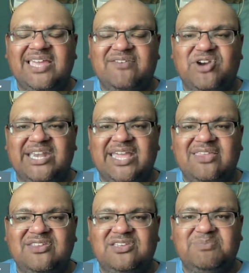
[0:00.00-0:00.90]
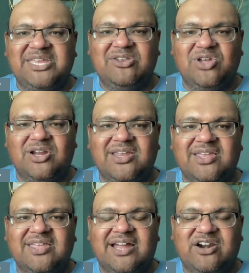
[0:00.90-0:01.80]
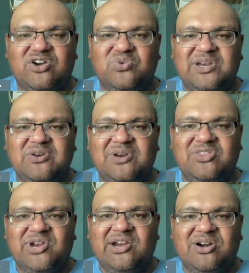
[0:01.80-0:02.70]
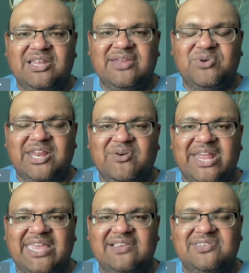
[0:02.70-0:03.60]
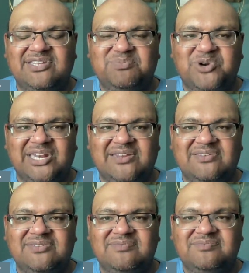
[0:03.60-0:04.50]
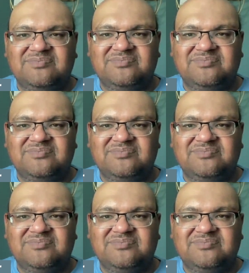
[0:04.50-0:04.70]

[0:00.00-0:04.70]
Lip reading: Have a great day, and this has been a look at our 2023 early rookie rankings at Sporting News.